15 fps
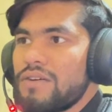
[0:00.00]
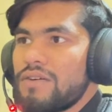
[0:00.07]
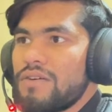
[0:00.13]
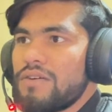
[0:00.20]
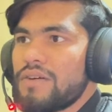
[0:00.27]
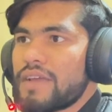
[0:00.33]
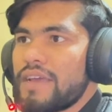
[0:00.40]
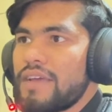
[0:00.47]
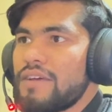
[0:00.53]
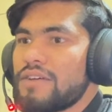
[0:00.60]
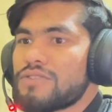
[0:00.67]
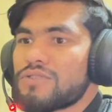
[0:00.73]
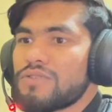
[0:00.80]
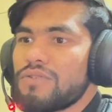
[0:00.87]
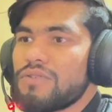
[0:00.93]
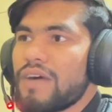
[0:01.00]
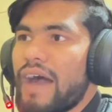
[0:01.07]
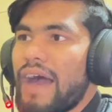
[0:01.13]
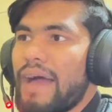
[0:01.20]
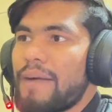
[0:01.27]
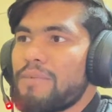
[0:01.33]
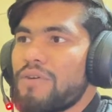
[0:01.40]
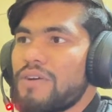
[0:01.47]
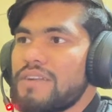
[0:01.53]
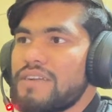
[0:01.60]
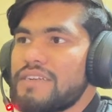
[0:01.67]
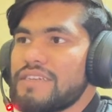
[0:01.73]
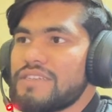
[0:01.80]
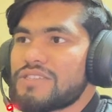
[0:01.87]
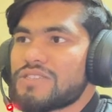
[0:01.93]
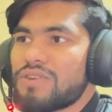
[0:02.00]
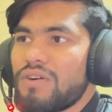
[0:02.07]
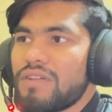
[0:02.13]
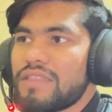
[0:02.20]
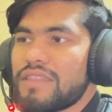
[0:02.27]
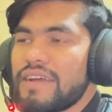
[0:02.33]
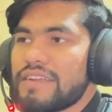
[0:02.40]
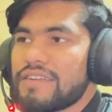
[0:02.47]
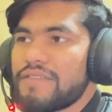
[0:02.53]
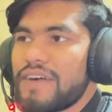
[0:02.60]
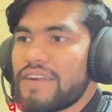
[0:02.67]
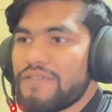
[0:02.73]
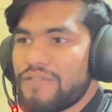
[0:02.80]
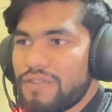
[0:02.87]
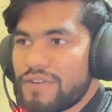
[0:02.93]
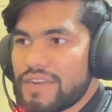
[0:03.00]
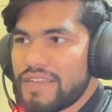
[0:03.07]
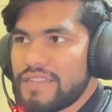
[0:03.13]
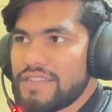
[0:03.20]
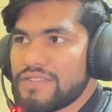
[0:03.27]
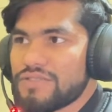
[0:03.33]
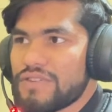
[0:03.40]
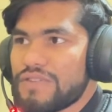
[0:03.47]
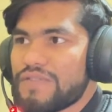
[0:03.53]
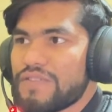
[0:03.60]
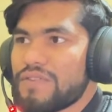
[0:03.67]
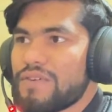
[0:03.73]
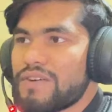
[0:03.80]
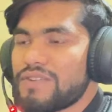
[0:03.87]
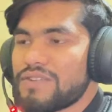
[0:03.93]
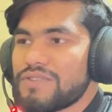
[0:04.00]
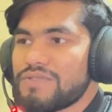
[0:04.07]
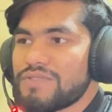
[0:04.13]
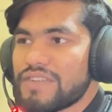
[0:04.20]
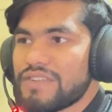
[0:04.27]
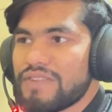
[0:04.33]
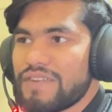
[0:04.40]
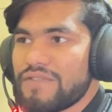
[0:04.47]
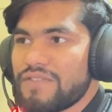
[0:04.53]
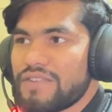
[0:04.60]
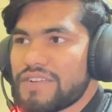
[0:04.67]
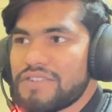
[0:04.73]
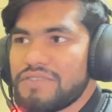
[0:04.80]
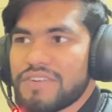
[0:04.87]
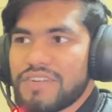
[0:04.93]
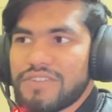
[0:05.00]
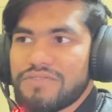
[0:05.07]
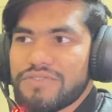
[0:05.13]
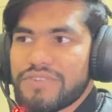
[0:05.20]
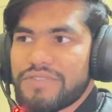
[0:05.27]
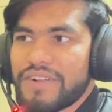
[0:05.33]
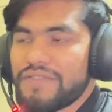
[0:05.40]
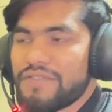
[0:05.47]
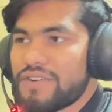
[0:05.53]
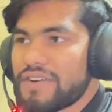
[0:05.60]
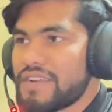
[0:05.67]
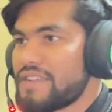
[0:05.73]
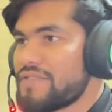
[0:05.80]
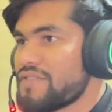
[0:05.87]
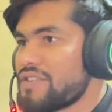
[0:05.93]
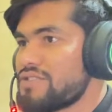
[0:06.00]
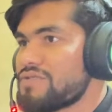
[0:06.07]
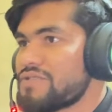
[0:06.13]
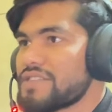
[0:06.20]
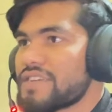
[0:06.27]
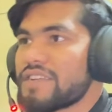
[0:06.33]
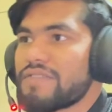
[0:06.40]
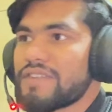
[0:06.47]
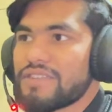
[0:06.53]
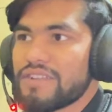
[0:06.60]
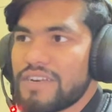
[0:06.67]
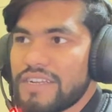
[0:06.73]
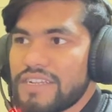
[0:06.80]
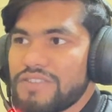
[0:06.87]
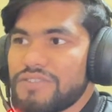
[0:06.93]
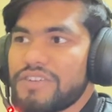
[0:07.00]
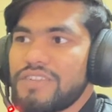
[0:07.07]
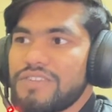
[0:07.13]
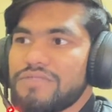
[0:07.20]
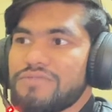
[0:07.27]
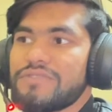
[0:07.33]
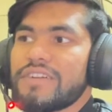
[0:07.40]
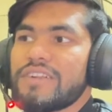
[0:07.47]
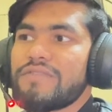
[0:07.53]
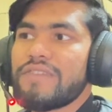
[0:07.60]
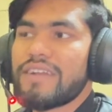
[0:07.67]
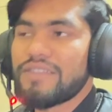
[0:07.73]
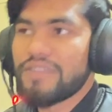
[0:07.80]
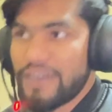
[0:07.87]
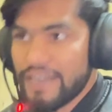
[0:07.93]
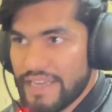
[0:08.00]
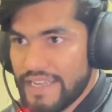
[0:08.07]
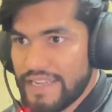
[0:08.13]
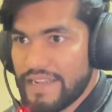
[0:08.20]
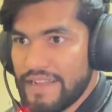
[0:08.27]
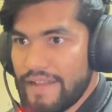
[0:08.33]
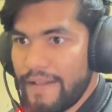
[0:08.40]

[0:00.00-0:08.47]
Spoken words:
Okay, so I've already installed the Android 14. So if you want to use Android 14, you can use Android 14. If you're using Android 13, you can use Android 13.